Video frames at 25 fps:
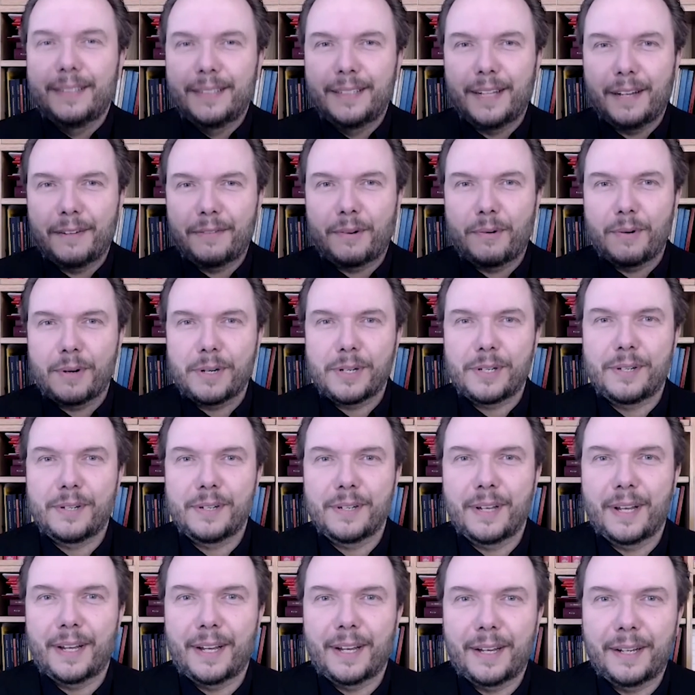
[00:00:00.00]
of course,
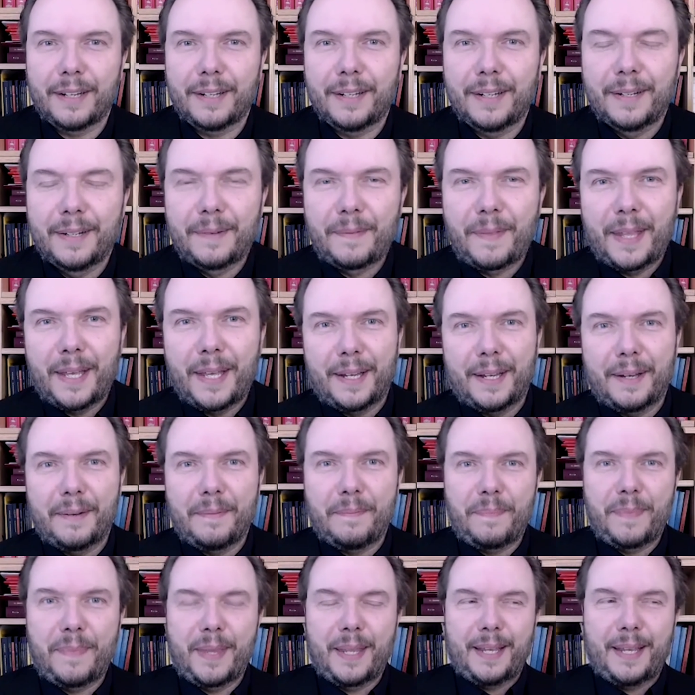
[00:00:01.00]
uh, uh,
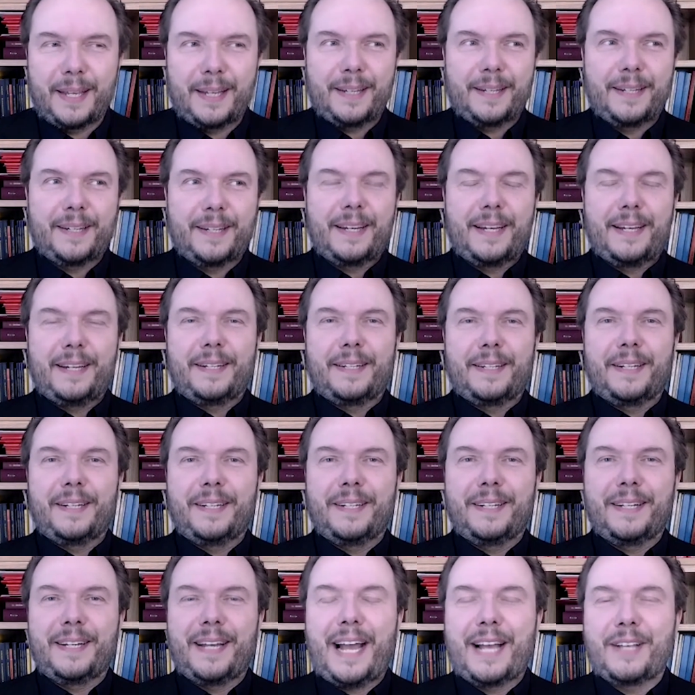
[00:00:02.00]
uh,
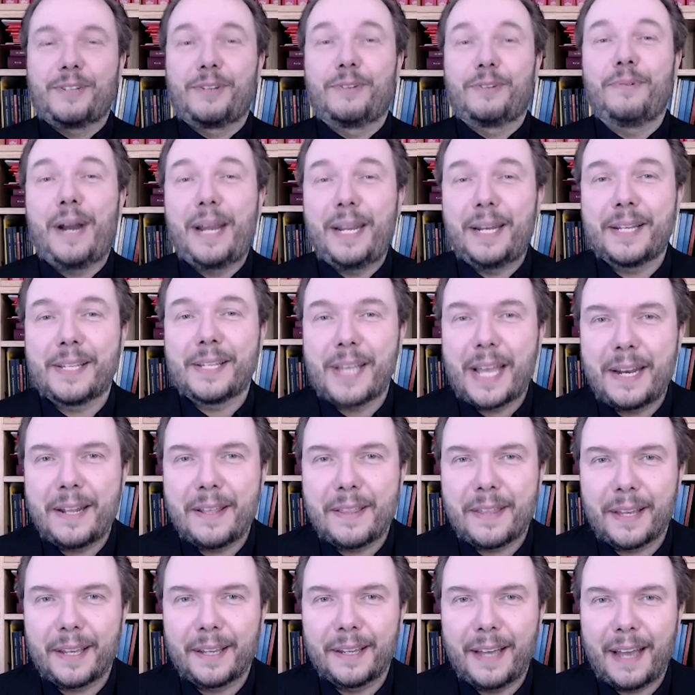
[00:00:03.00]
as great as
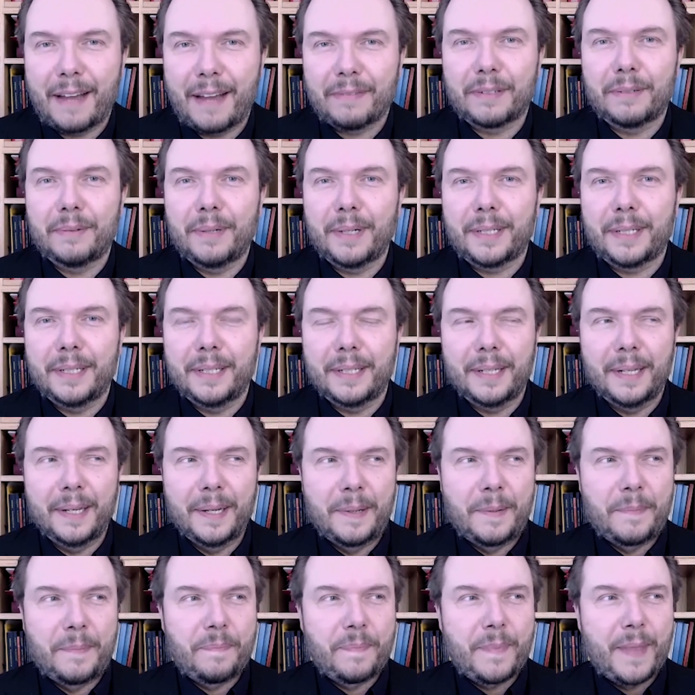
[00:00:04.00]
anything ever written.
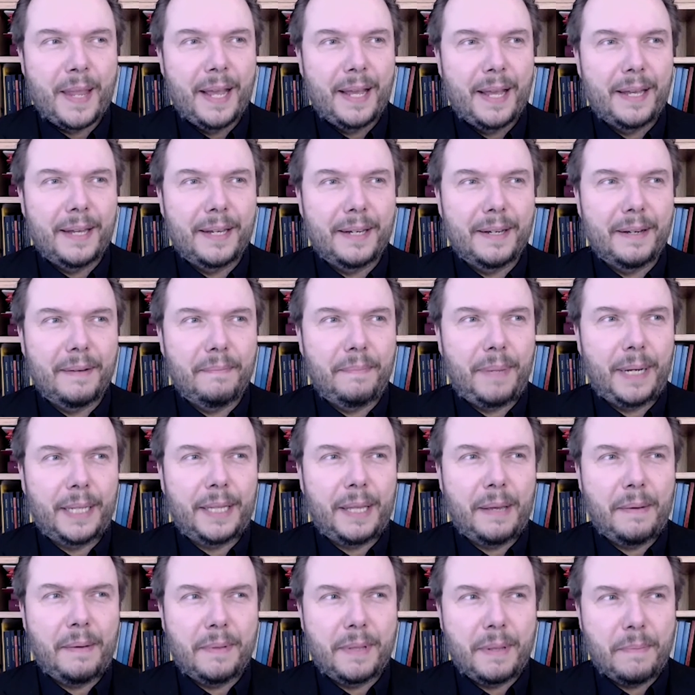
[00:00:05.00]
But
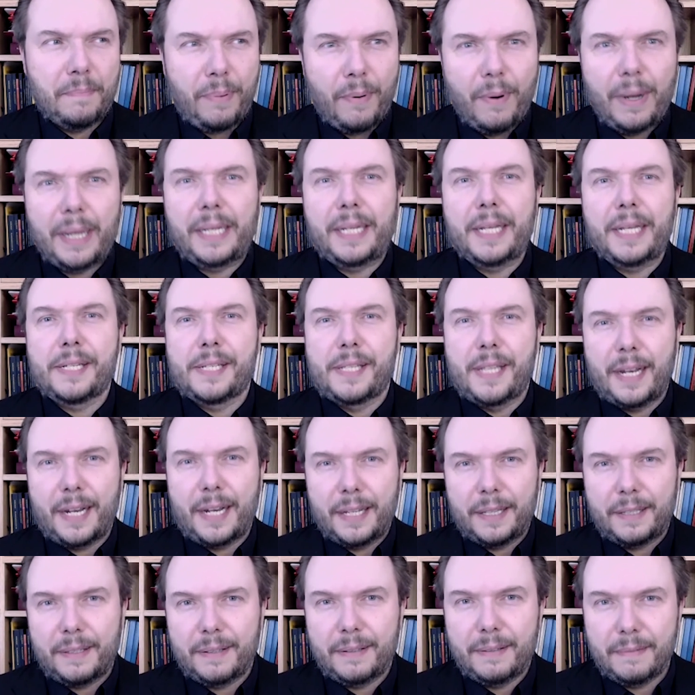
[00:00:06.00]
the the point is that
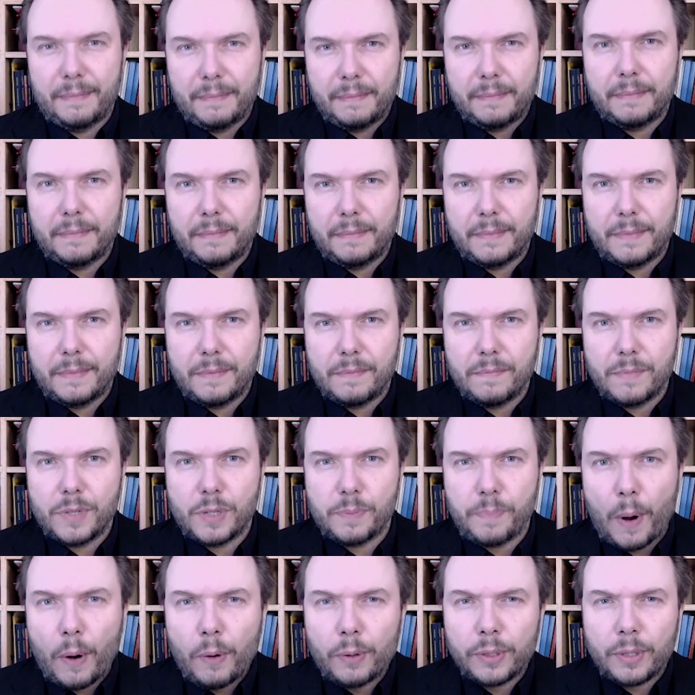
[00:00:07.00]
it
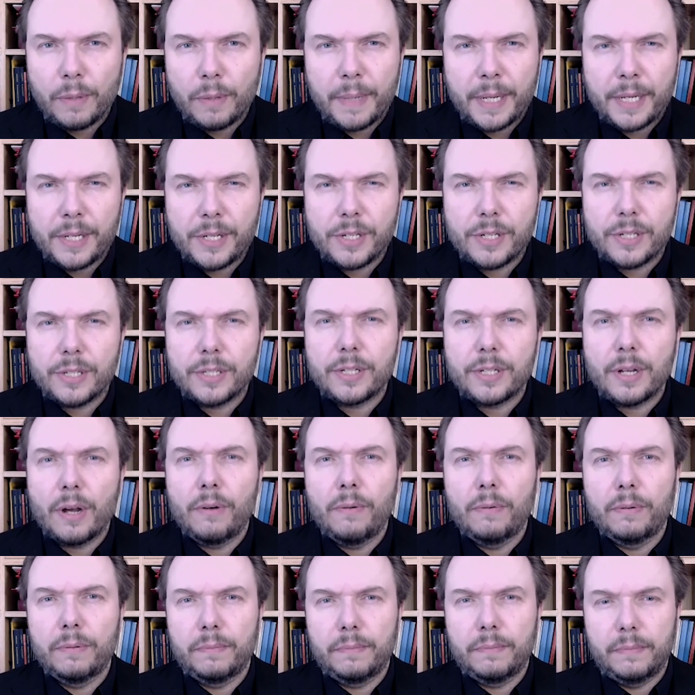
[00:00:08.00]
spoke to me
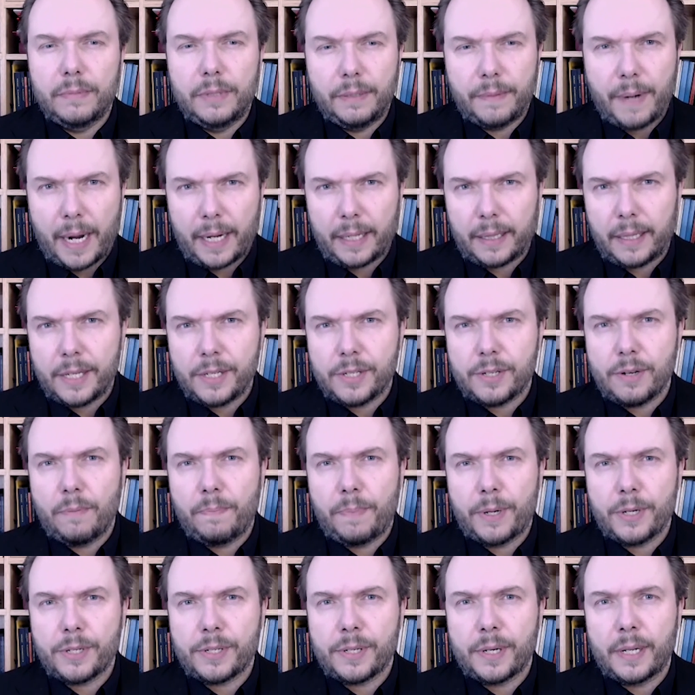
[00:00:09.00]
so directly, so
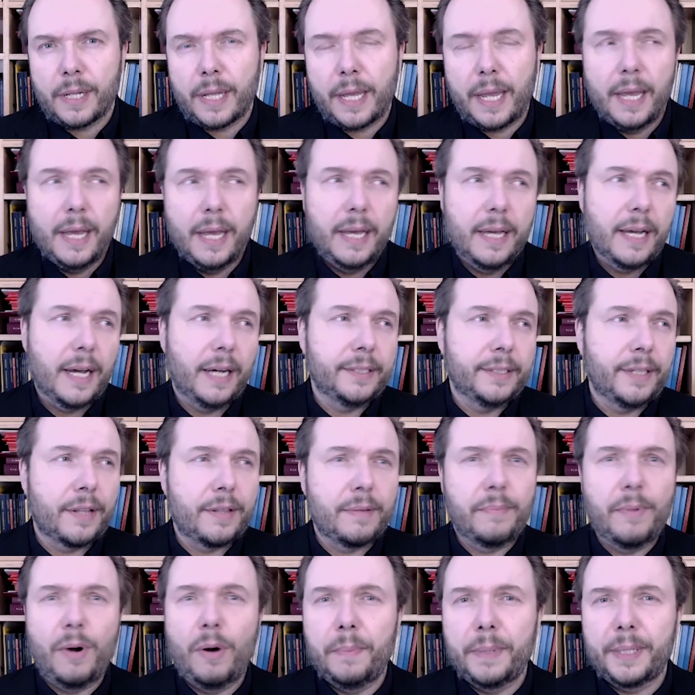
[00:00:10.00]
personally. Another
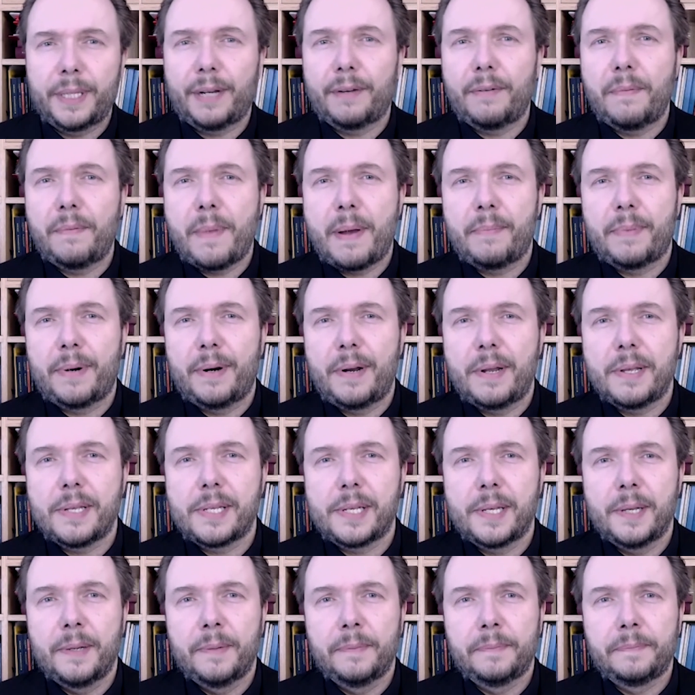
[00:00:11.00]
moment I remember
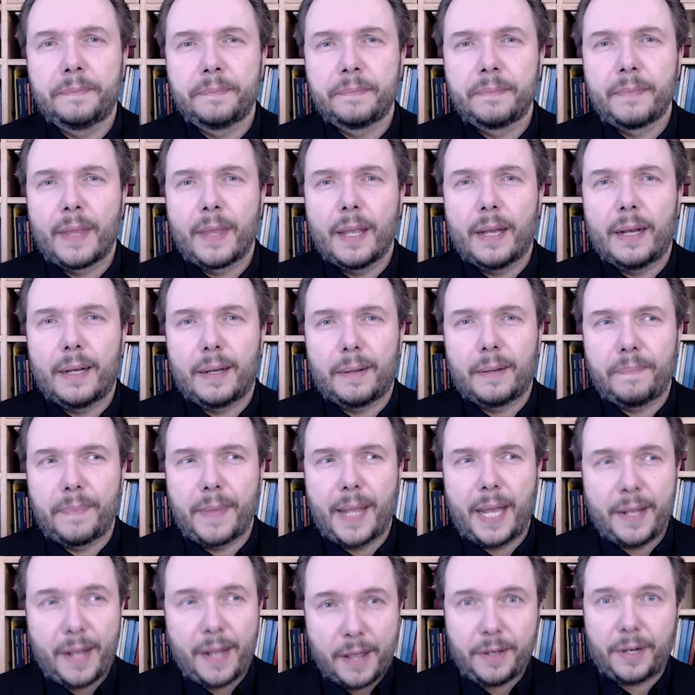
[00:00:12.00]
is um,
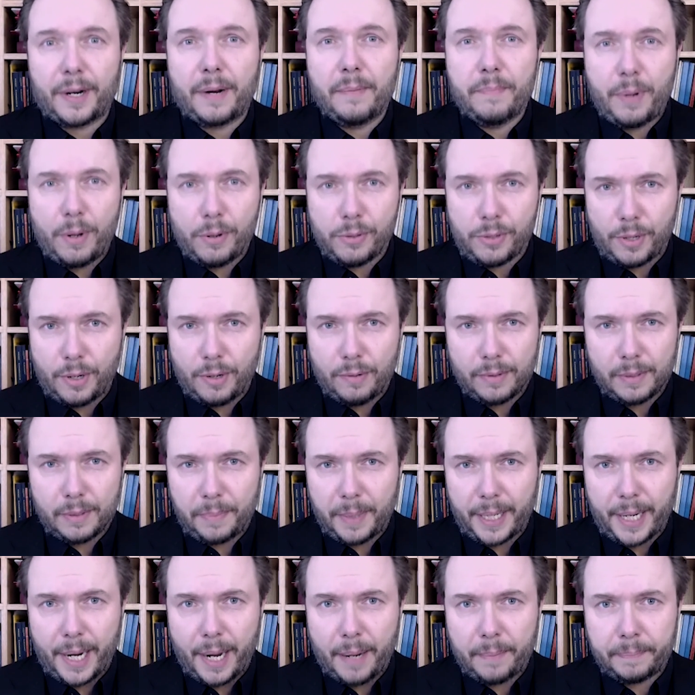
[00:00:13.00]
another composer who would
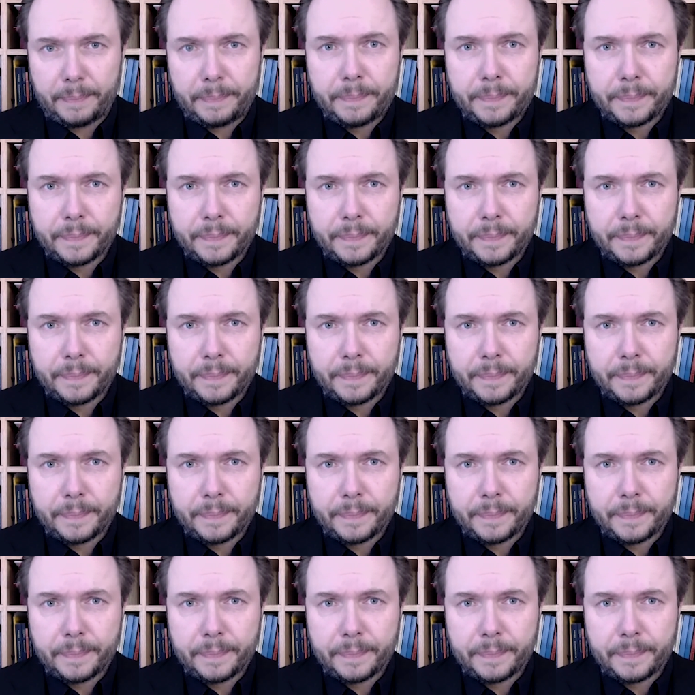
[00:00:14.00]
become